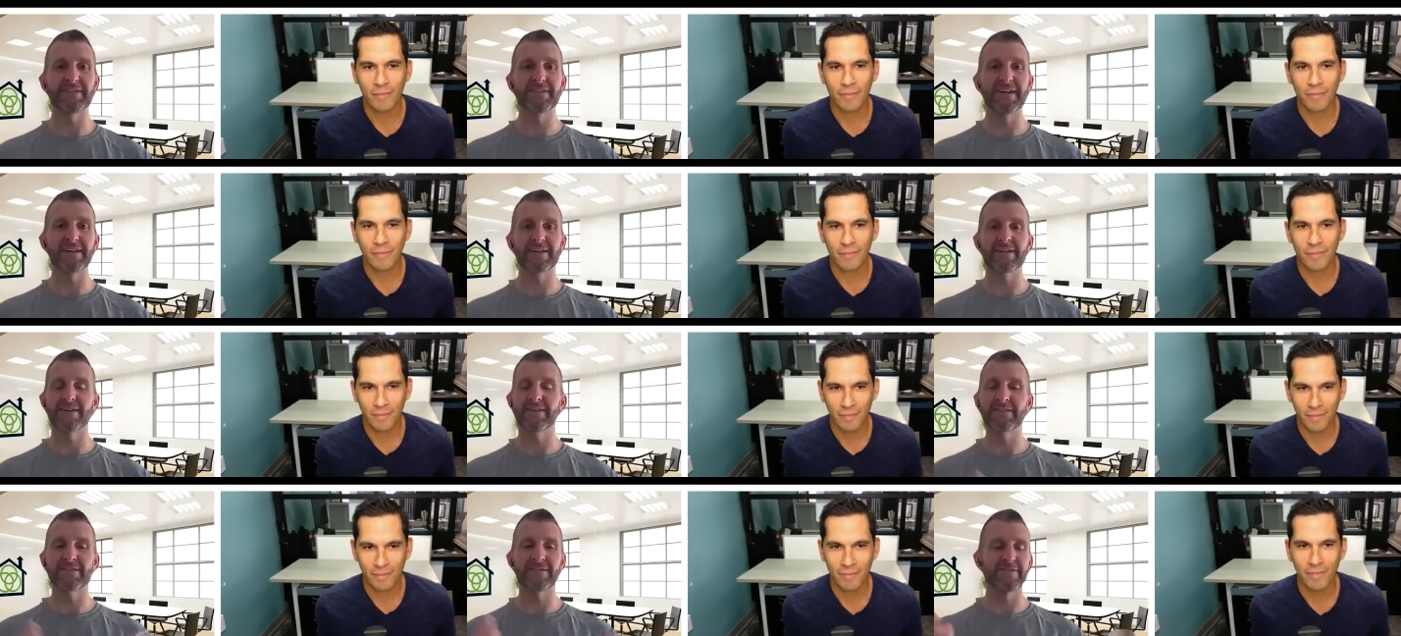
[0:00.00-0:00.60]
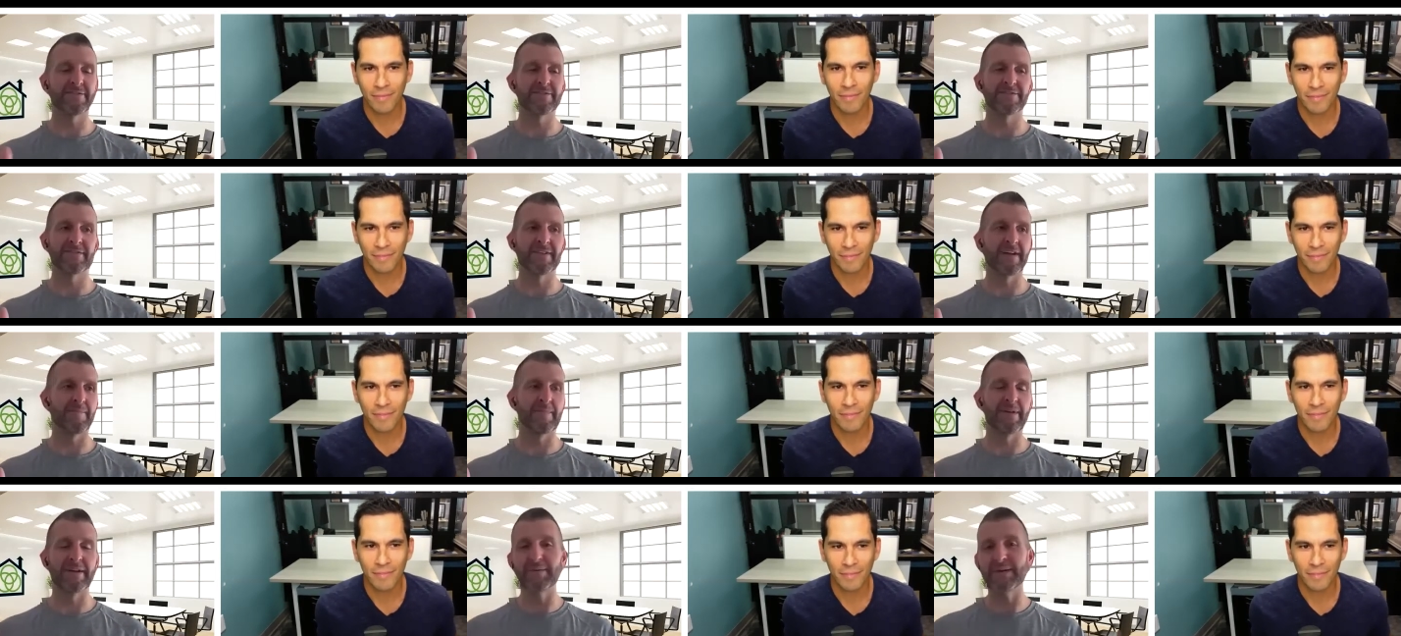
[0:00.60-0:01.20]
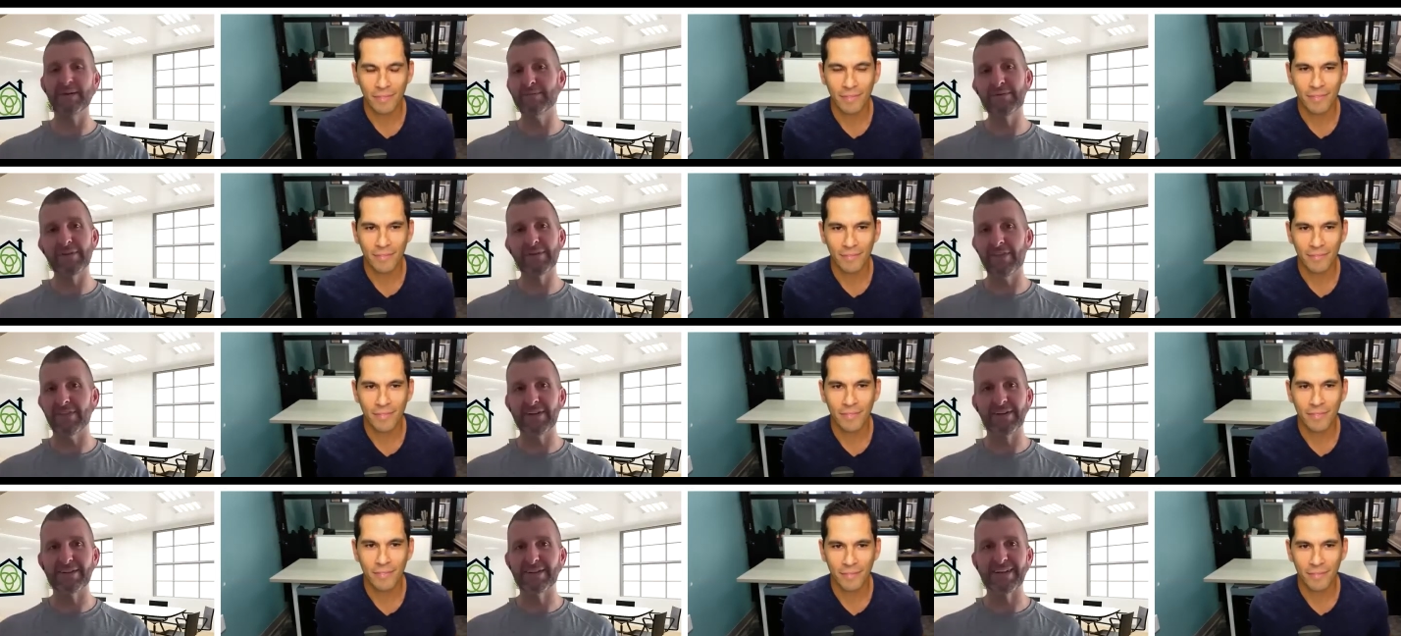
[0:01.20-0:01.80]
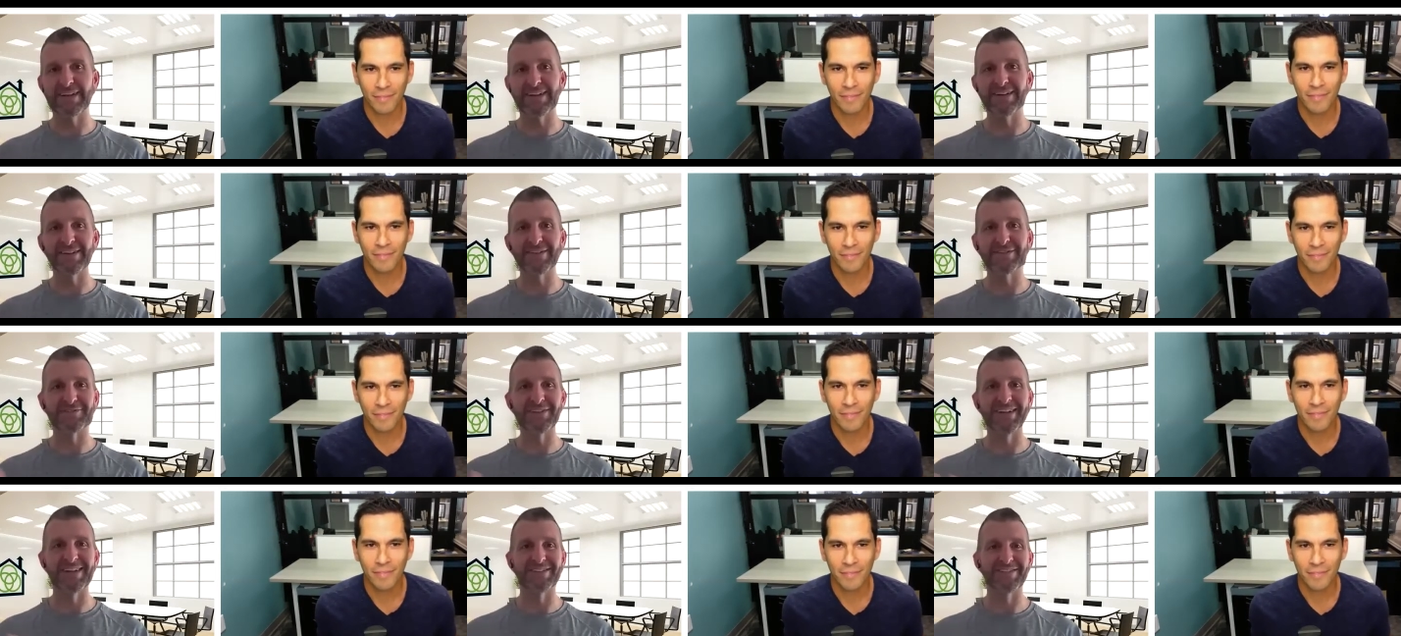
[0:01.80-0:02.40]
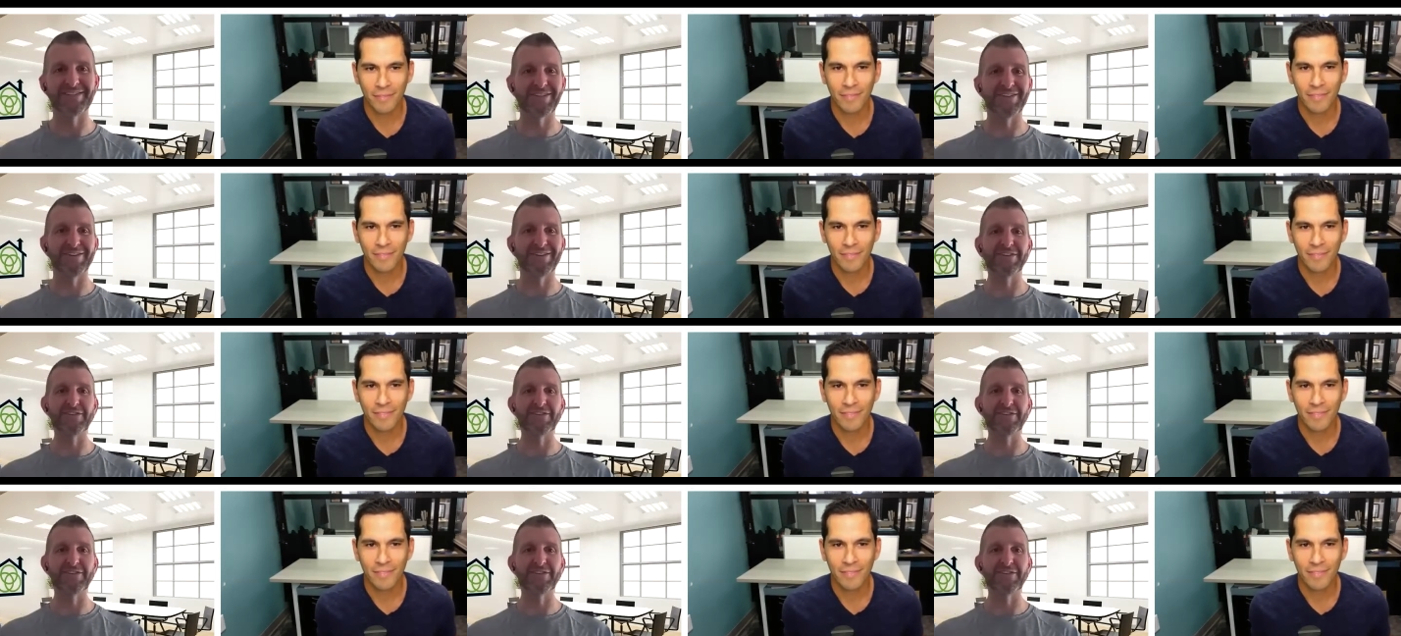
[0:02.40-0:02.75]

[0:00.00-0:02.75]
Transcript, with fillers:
Speaker 1: mindset because there's not many people that think like us, right?